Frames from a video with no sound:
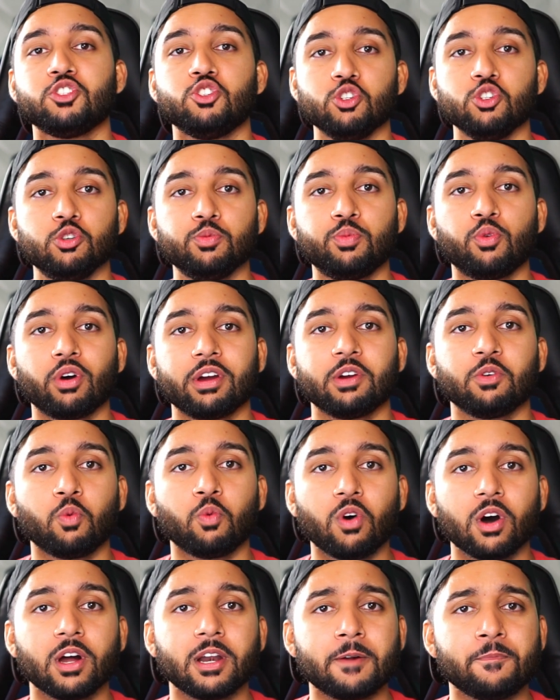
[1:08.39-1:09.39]

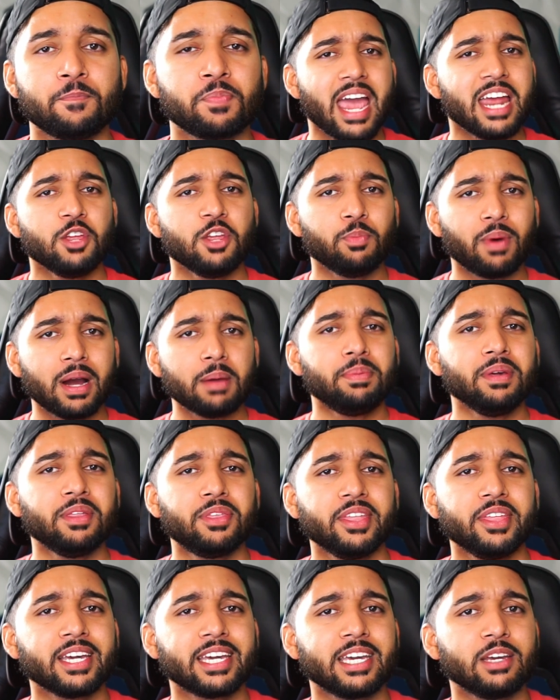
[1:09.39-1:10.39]
2.1. And you might be
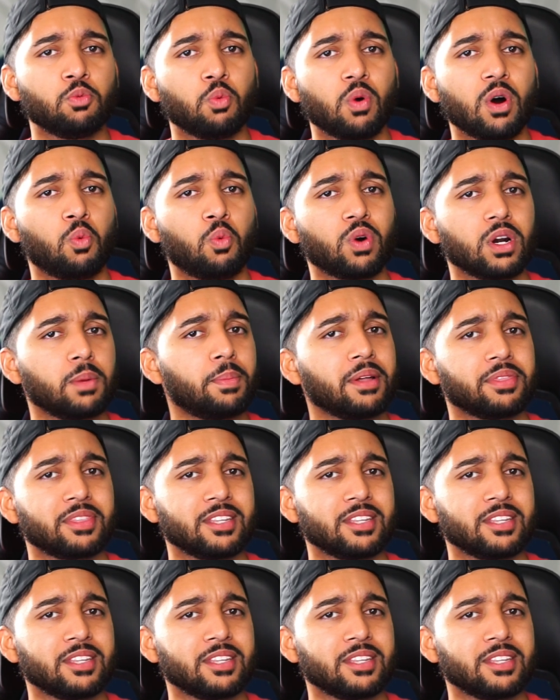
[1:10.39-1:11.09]
thinking, well, what about